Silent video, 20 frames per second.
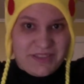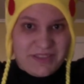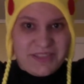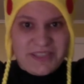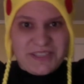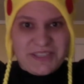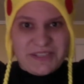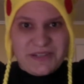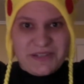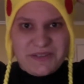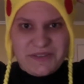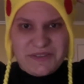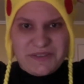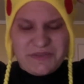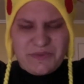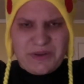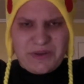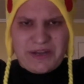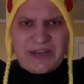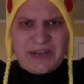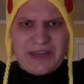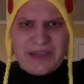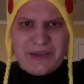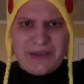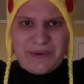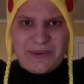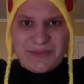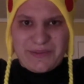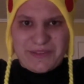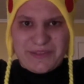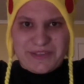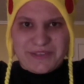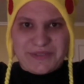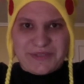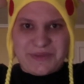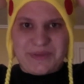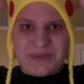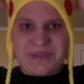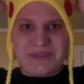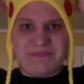Things they're giving us right now are things
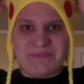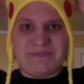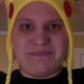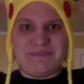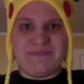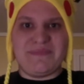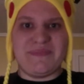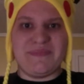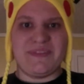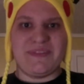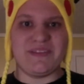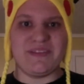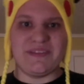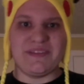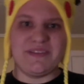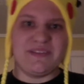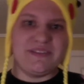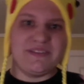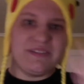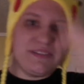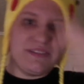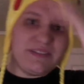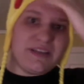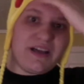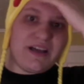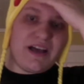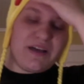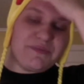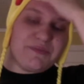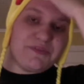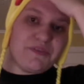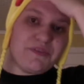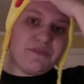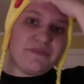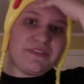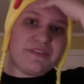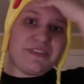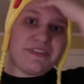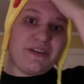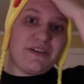you can. So
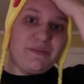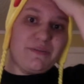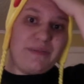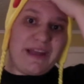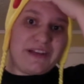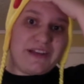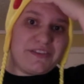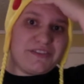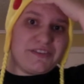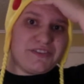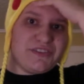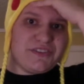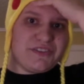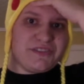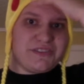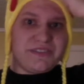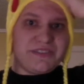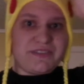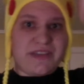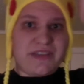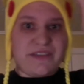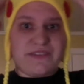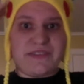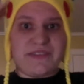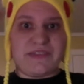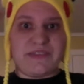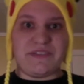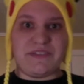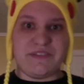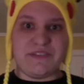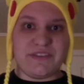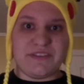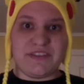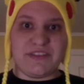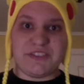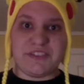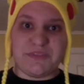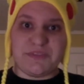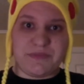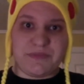hopefully they go back to shirts now that they've given
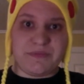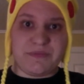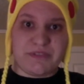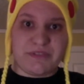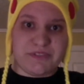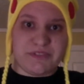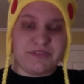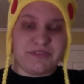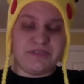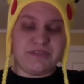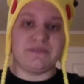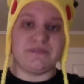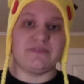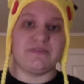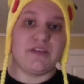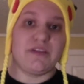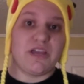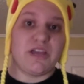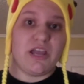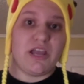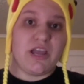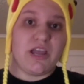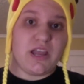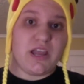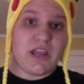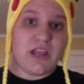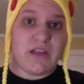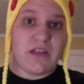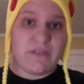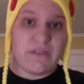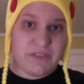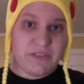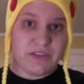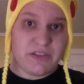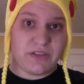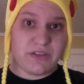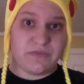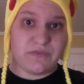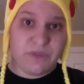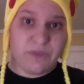us pretty much
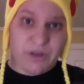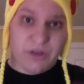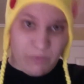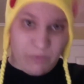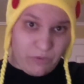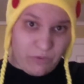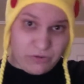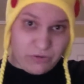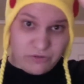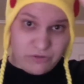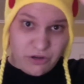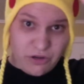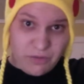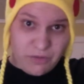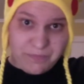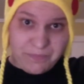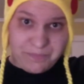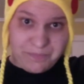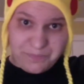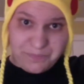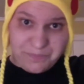everything in a wardrobe.